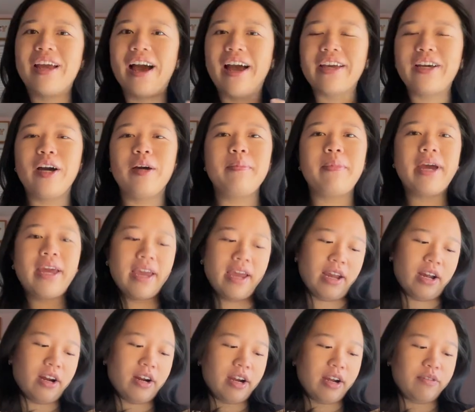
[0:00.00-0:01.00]
I cut my
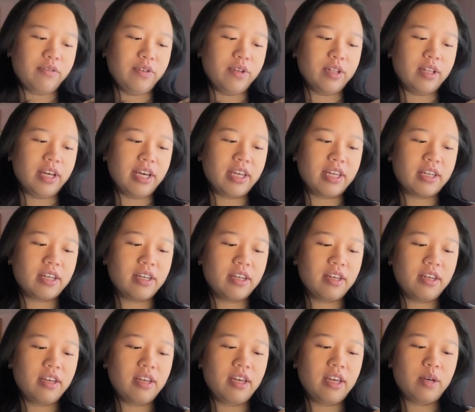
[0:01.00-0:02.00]
hair. I feel like
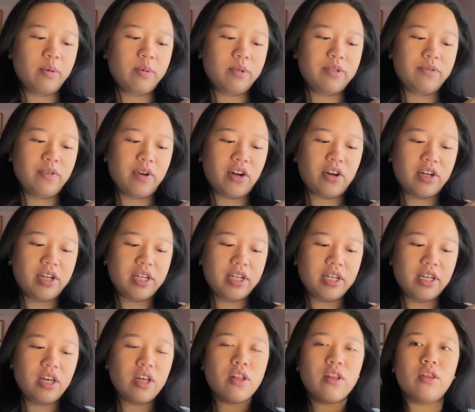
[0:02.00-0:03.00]
it was
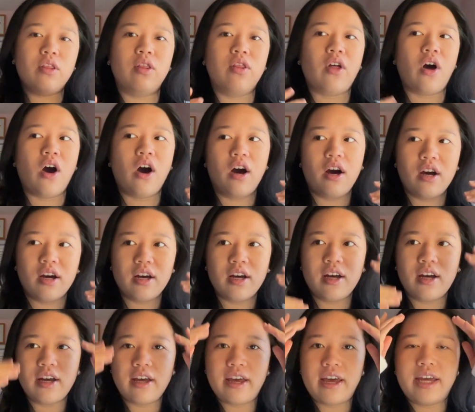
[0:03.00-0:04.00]
very long
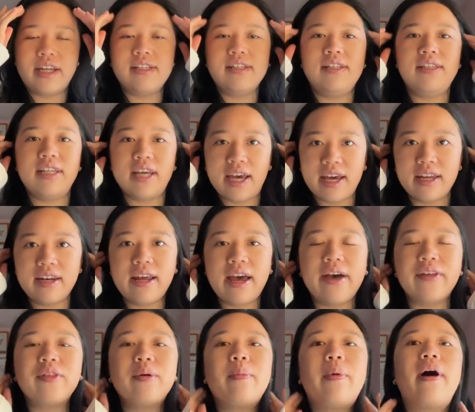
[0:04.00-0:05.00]
and dead
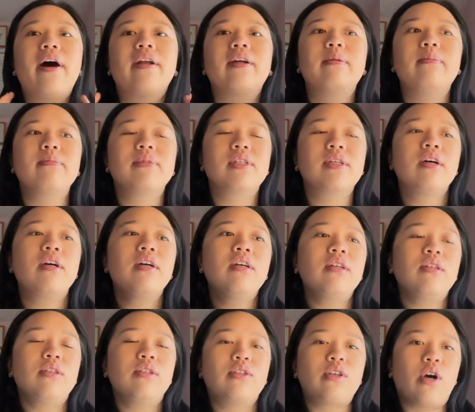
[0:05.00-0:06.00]
at the bottoms,
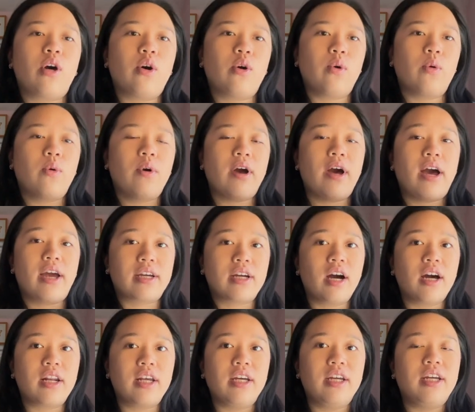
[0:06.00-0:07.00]
so I
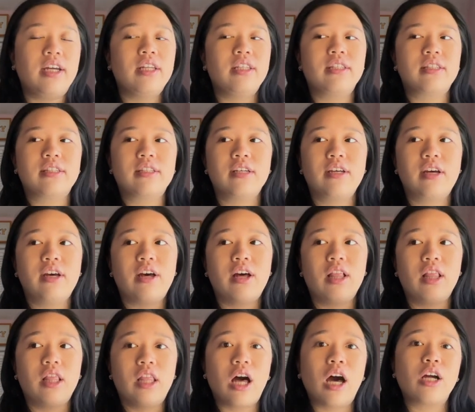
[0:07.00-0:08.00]
cut it. It's a
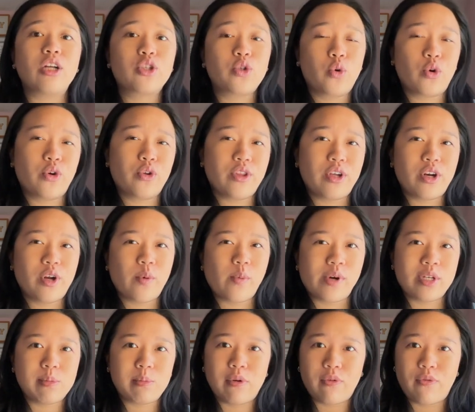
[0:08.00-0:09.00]
lot shorter than it
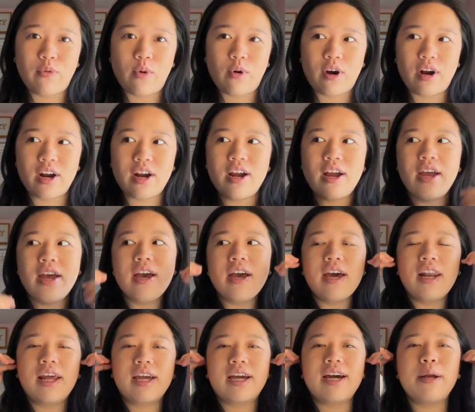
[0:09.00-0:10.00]
was before,
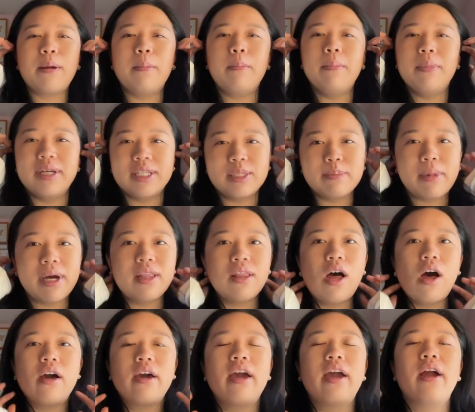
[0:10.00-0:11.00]
and I kind of miss my
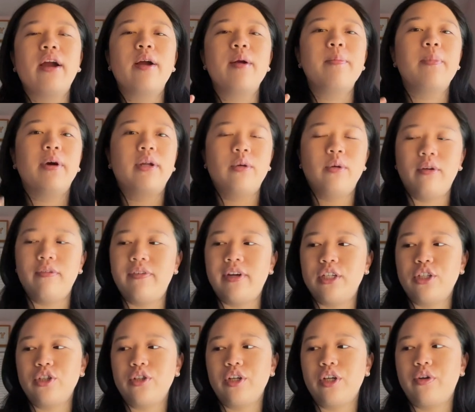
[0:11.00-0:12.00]
long hair, but it'll
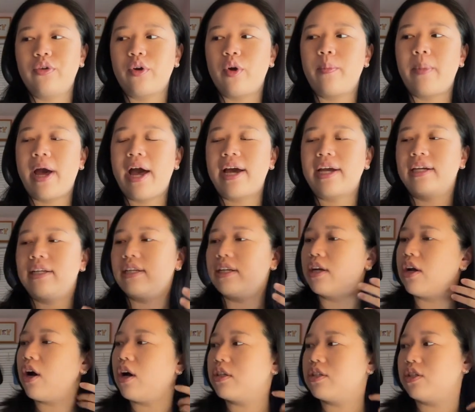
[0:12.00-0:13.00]
eventually grow back. And
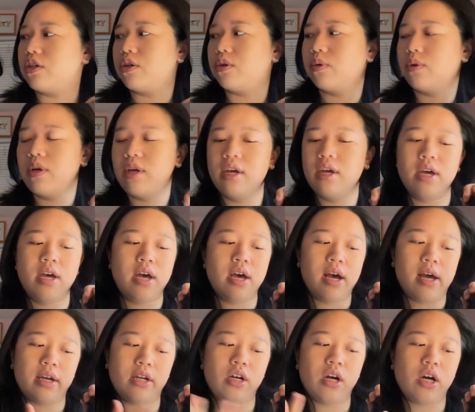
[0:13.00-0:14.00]
also,
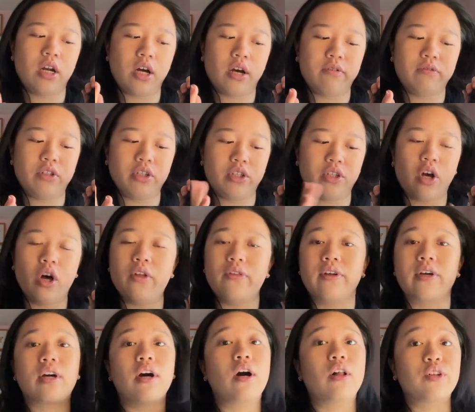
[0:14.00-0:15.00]
I cut off just all
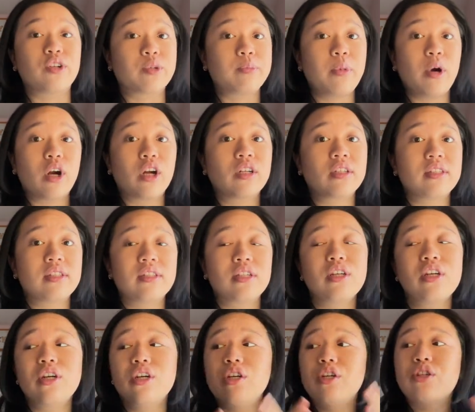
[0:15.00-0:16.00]
the colored parts,
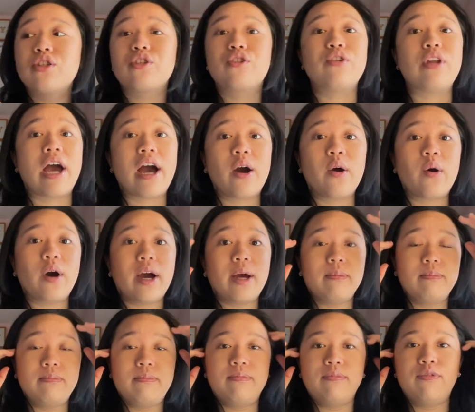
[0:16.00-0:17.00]
so now
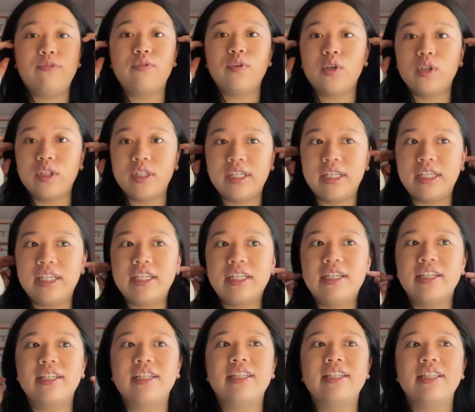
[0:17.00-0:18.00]
I'm fully
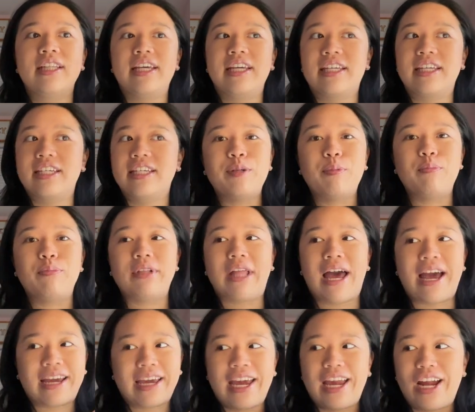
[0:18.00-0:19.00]
like
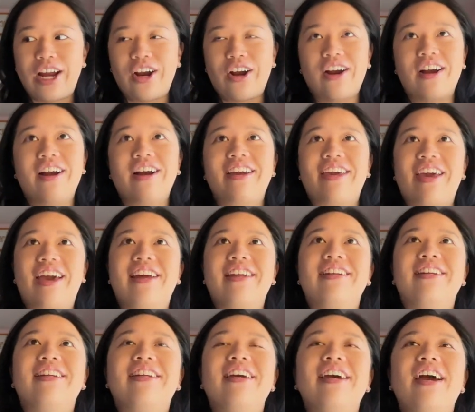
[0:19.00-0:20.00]
black hair again.